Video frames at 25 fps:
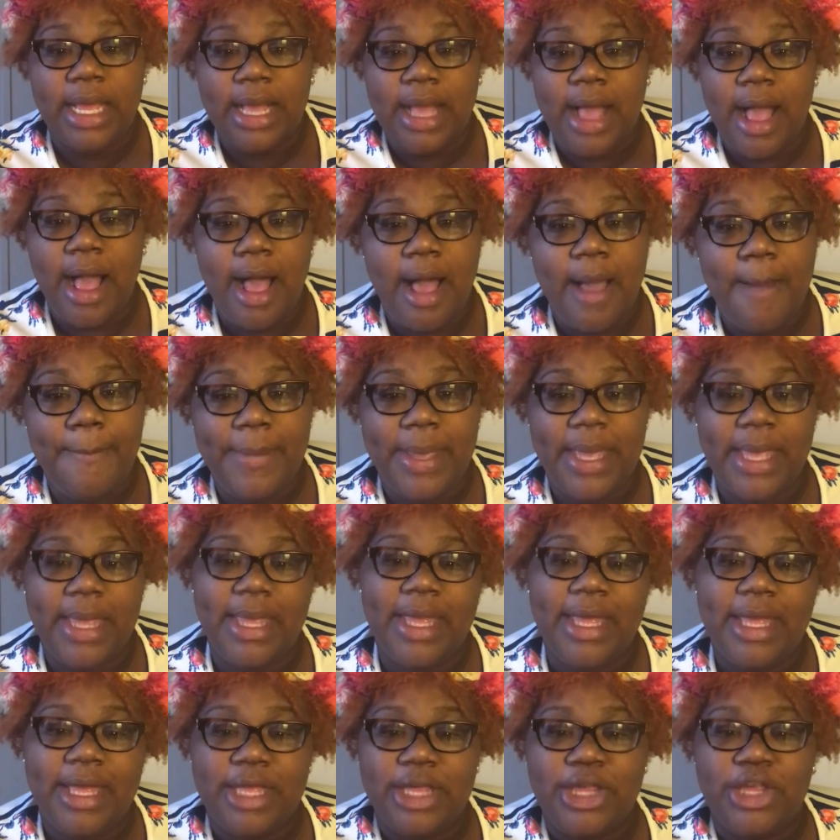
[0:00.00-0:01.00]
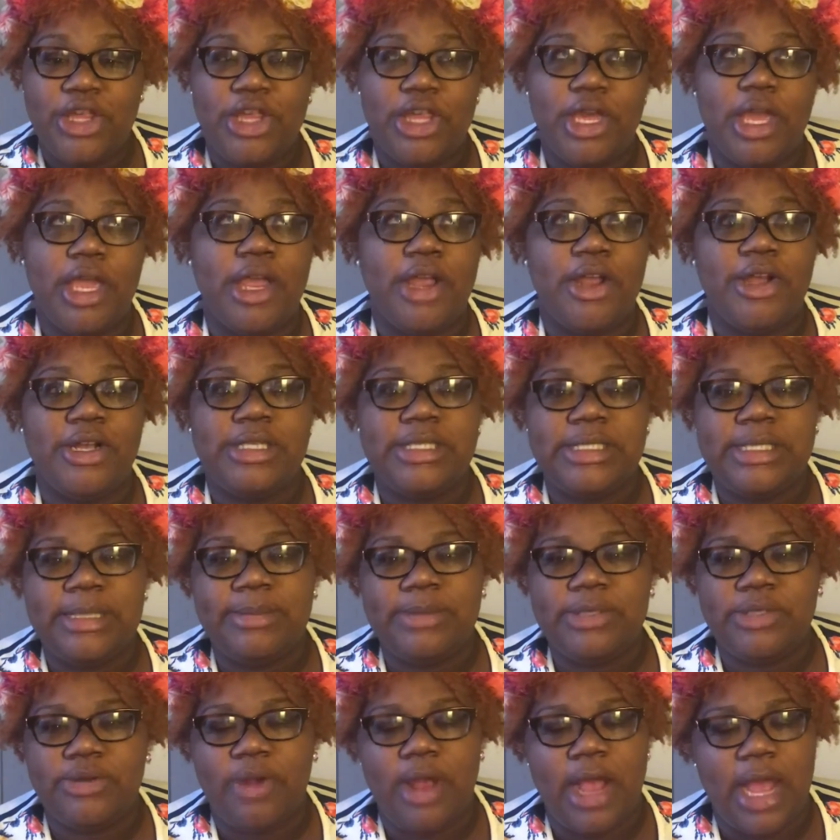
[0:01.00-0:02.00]
comment, share,
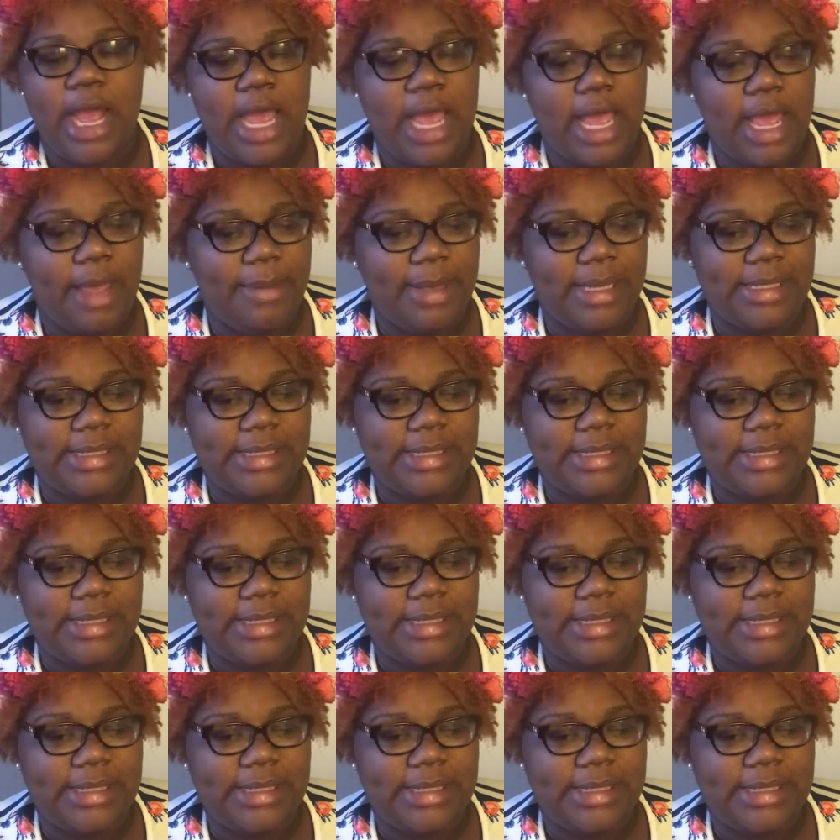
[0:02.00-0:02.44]
subscribe.